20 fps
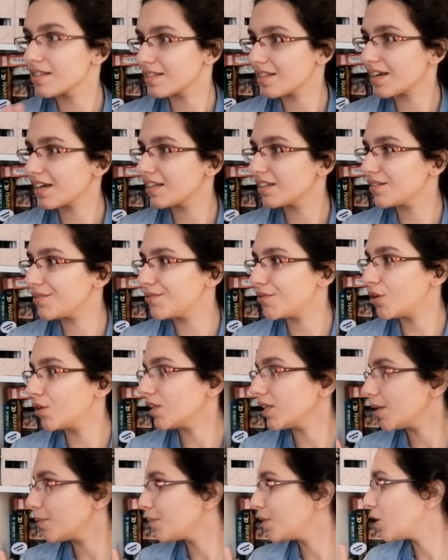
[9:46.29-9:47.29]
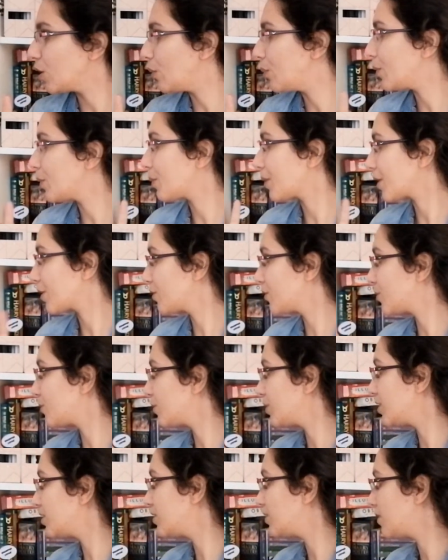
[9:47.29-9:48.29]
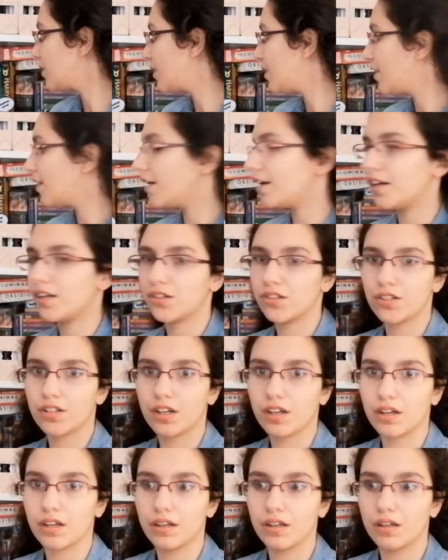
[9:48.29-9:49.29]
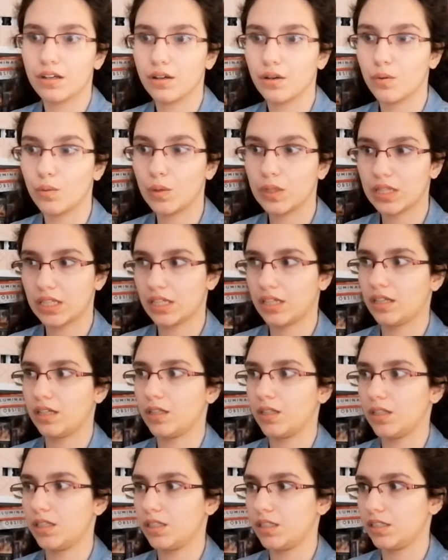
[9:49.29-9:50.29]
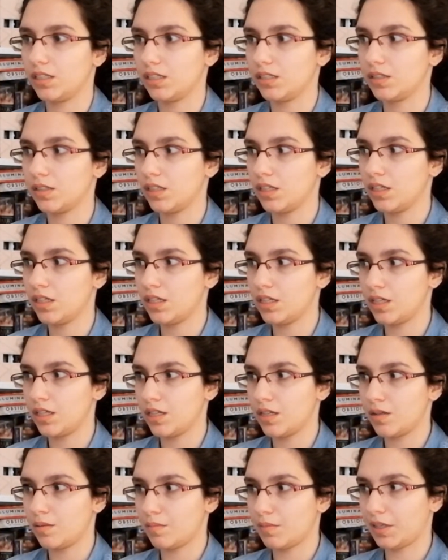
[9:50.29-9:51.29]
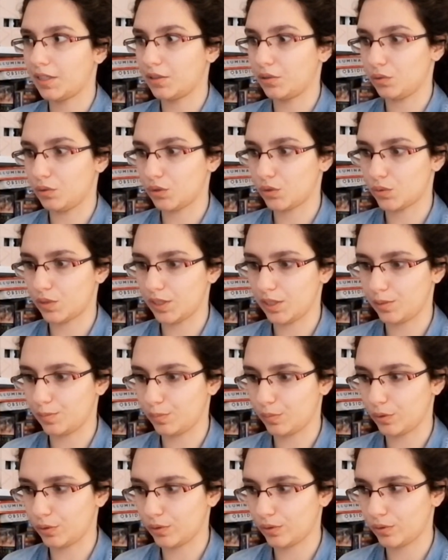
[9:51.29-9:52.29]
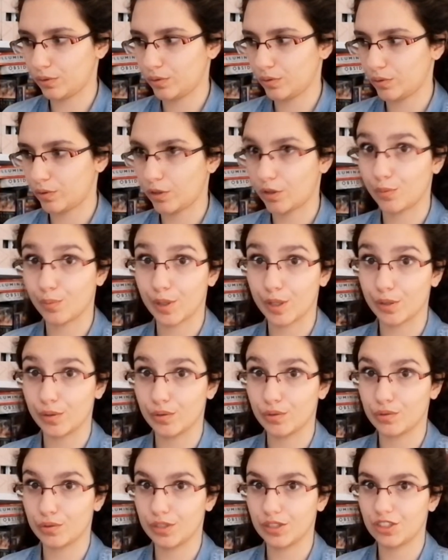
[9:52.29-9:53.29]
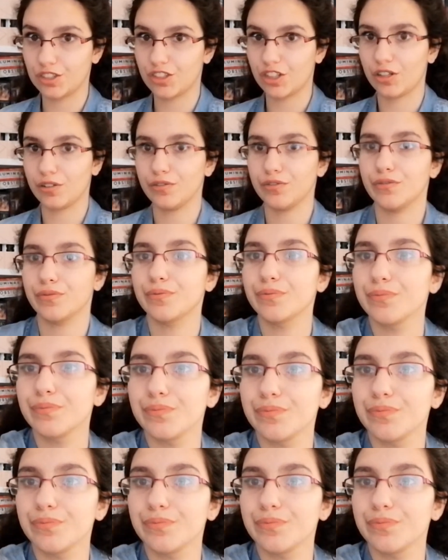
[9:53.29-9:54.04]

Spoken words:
Second of all, let me open my Goodreads and check what the hell is my lowest rated book on my Goodreads shelf.